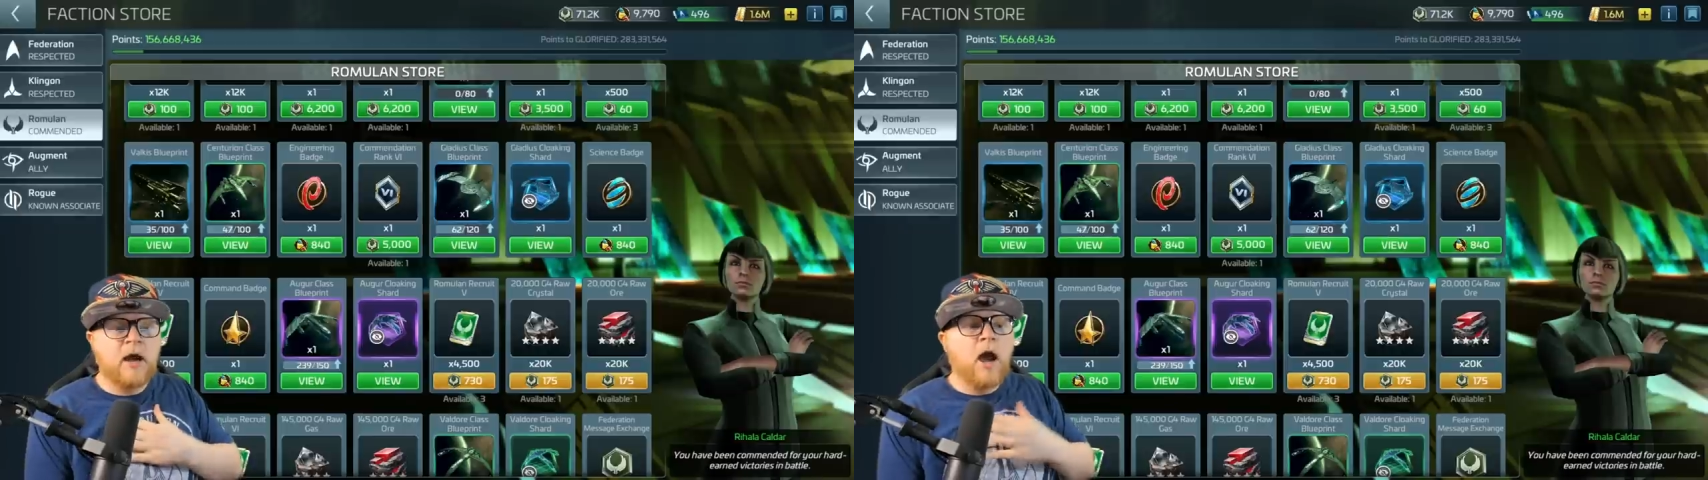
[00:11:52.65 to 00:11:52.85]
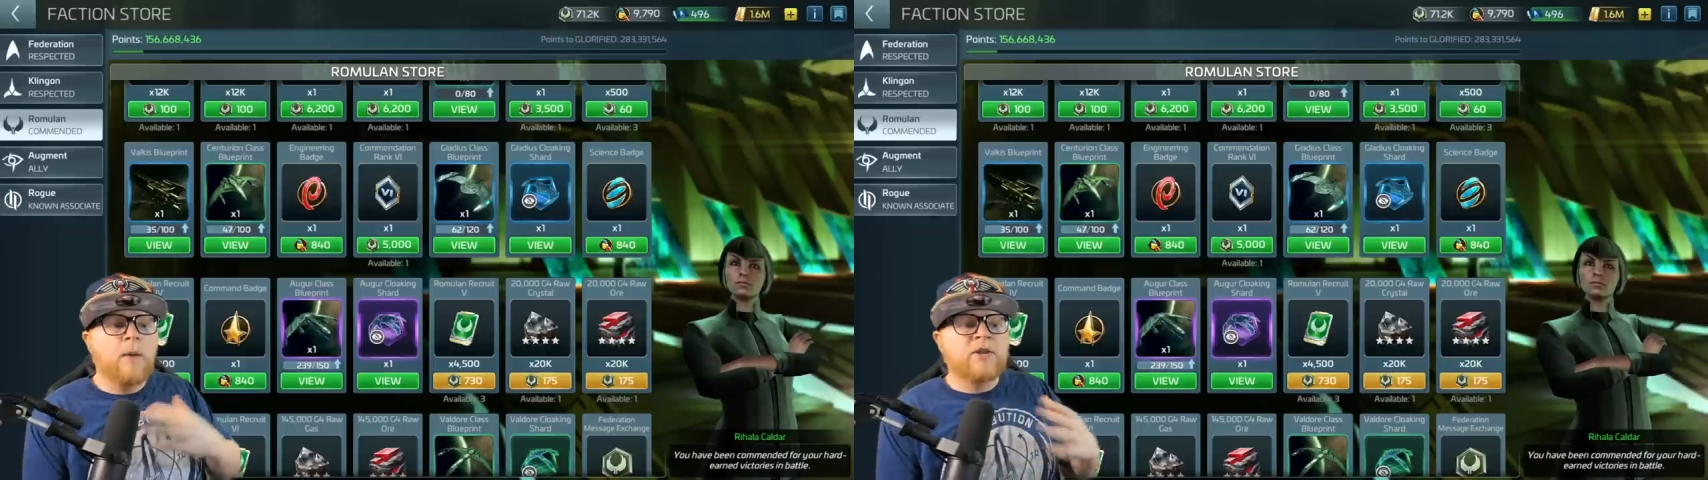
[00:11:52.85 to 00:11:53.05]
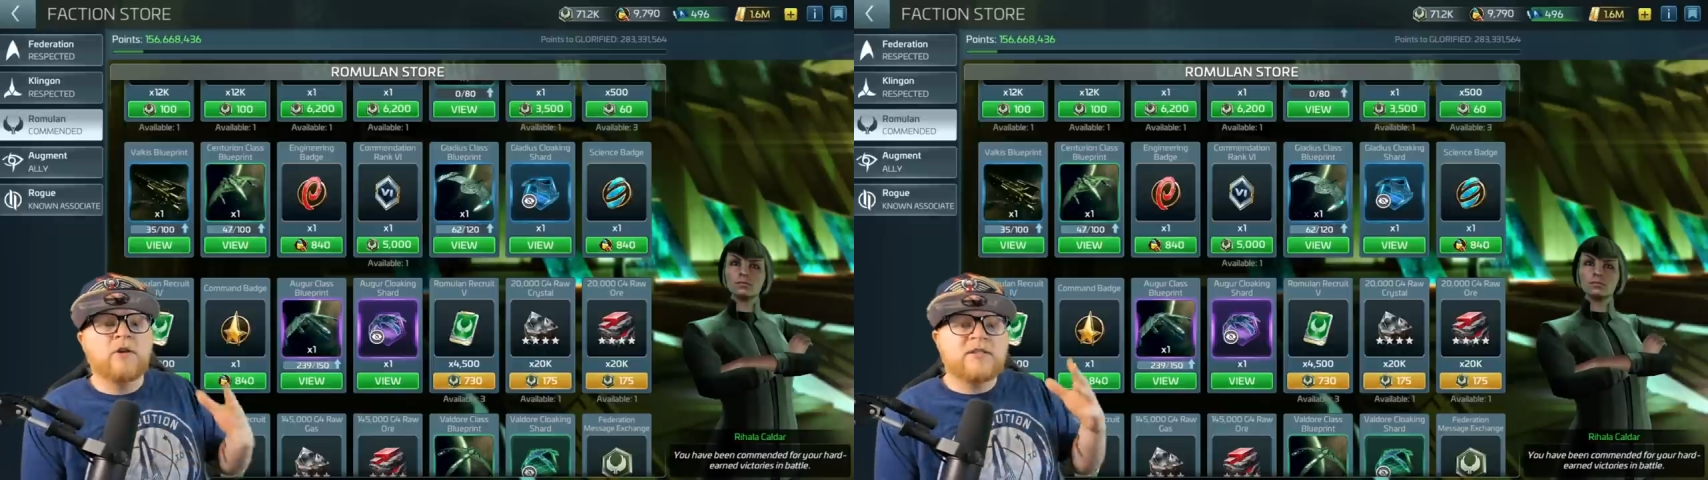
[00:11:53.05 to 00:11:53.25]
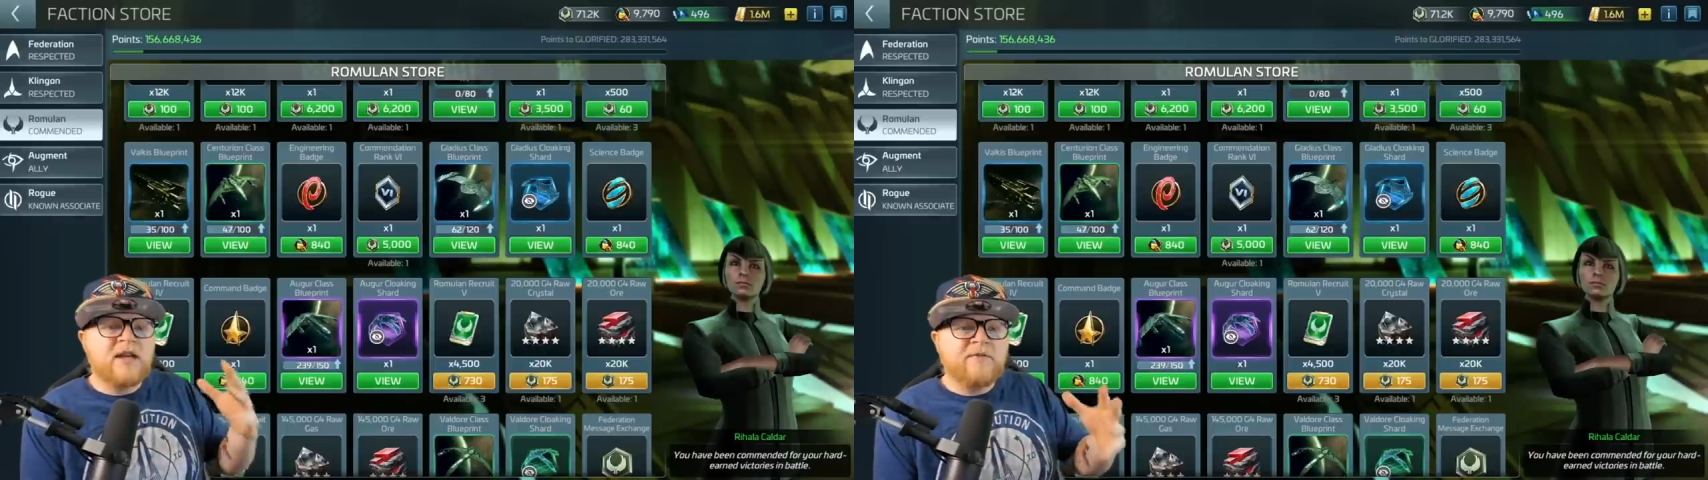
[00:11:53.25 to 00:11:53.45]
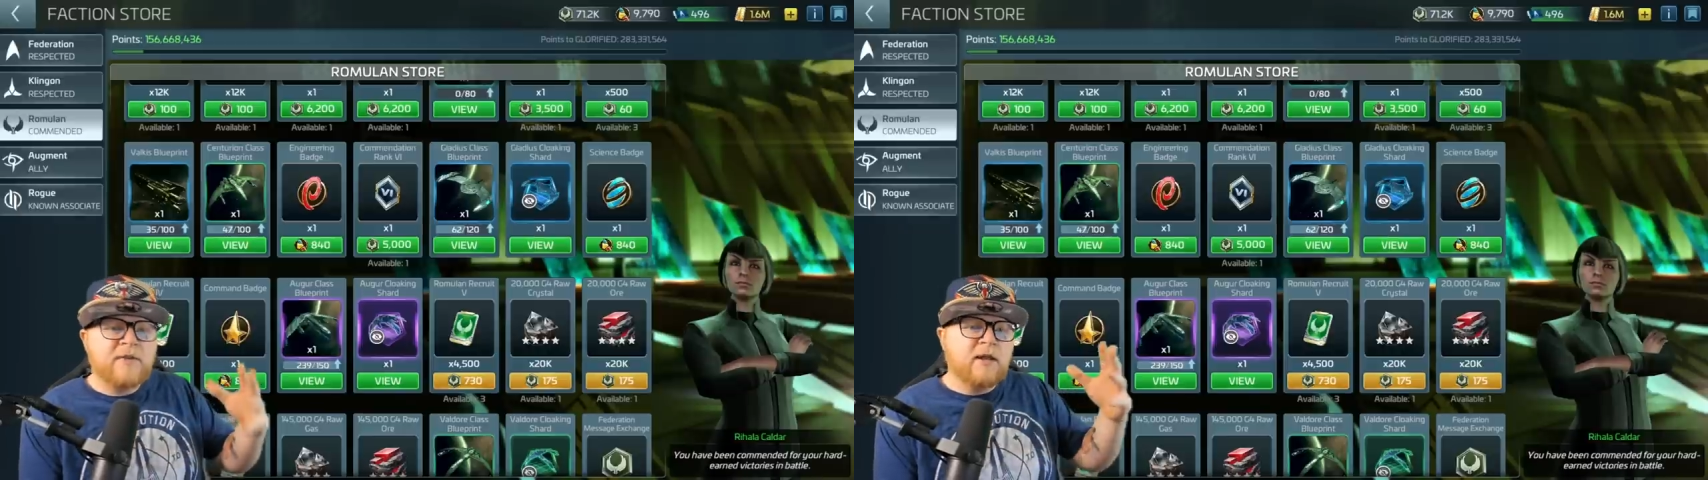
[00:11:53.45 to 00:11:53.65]
But there are
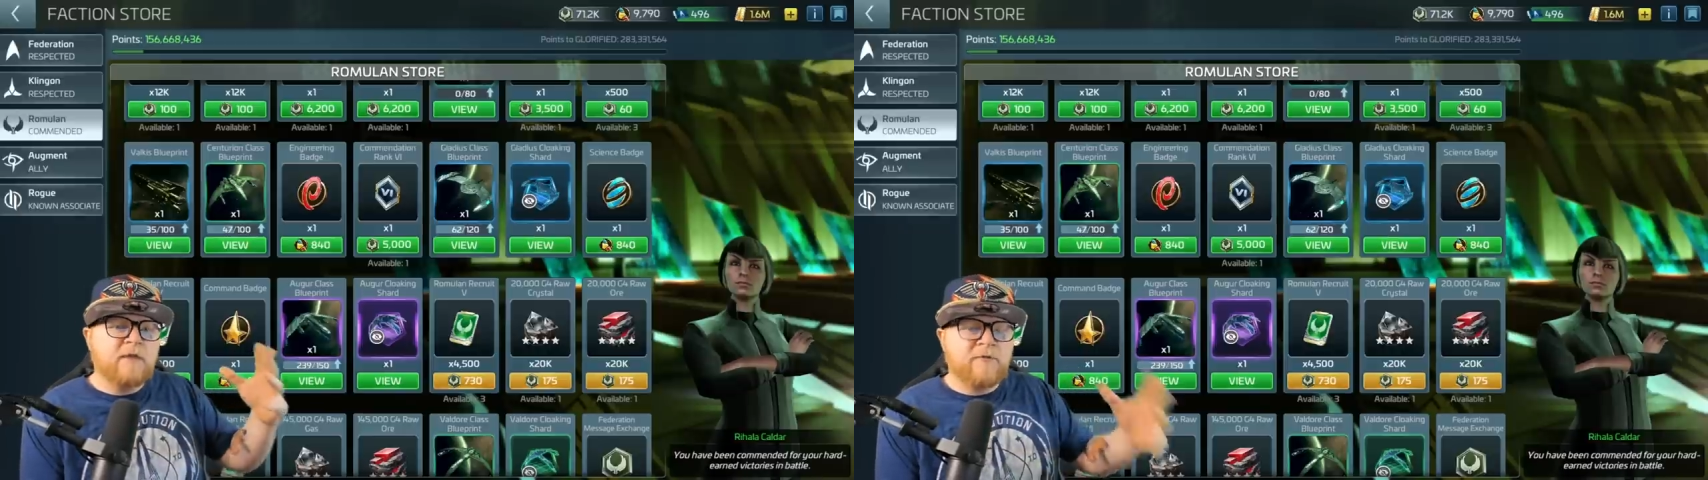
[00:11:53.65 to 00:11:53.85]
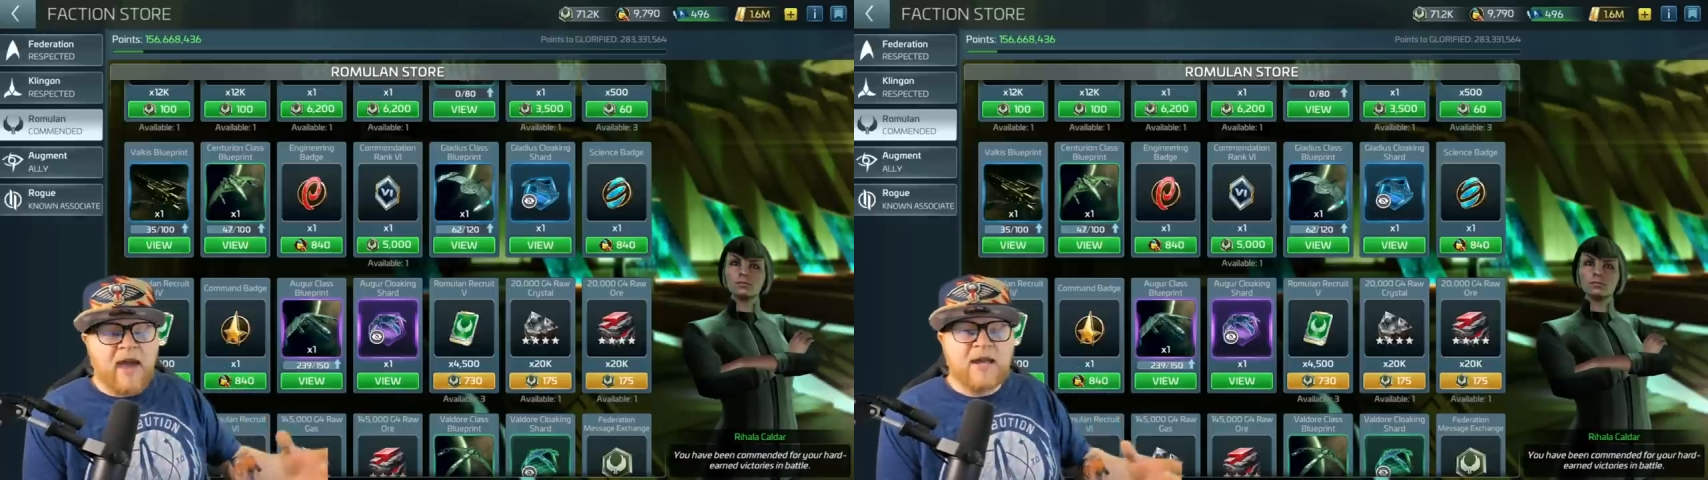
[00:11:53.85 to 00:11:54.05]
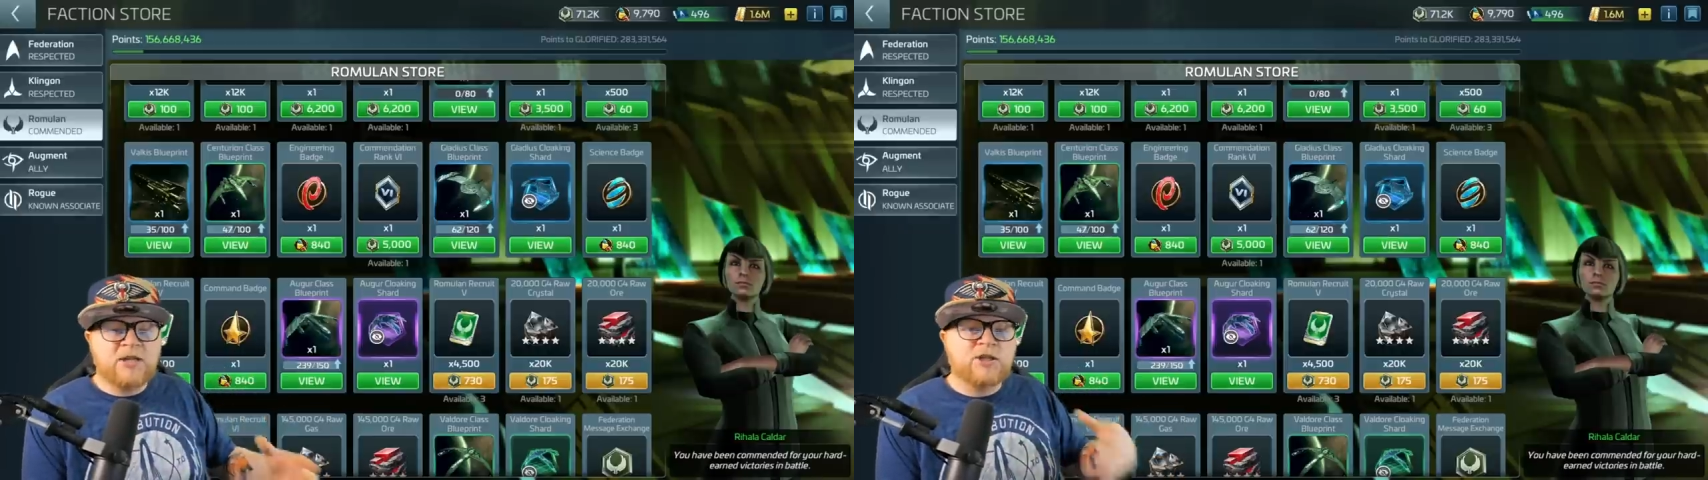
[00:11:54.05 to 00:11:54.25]
definitely advantages